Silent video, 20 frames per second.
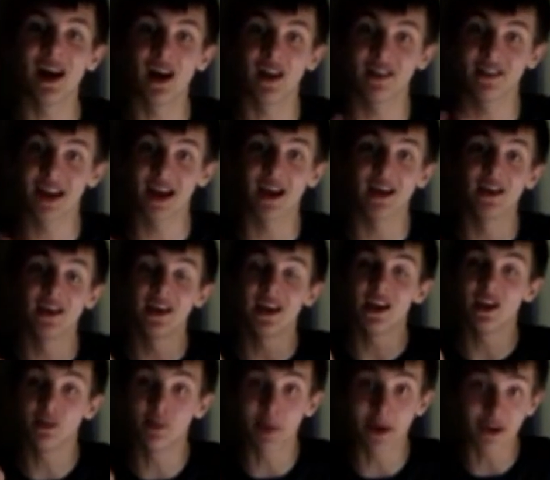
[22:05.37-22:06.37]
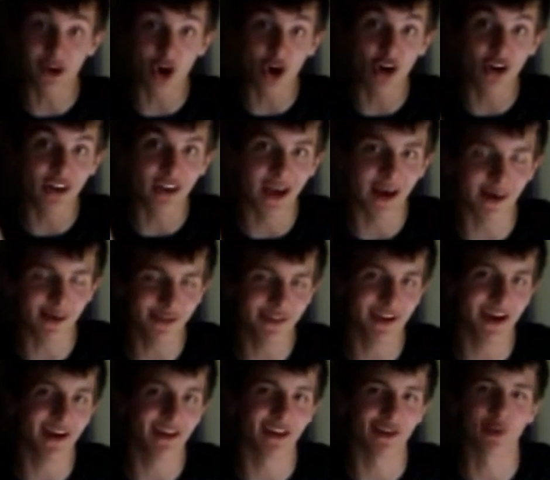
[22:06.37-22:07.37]
than it's bigger on the
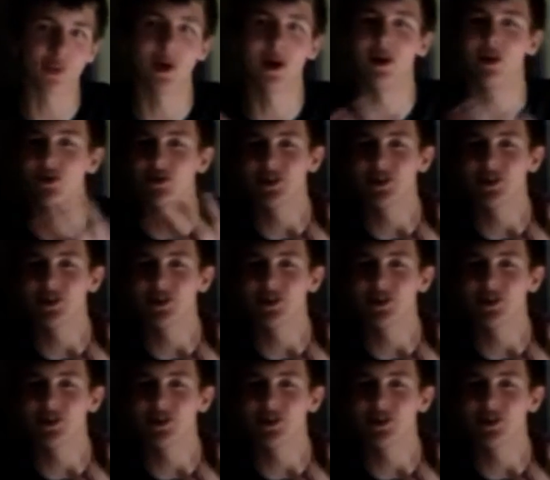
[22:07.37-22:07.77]
outside as well.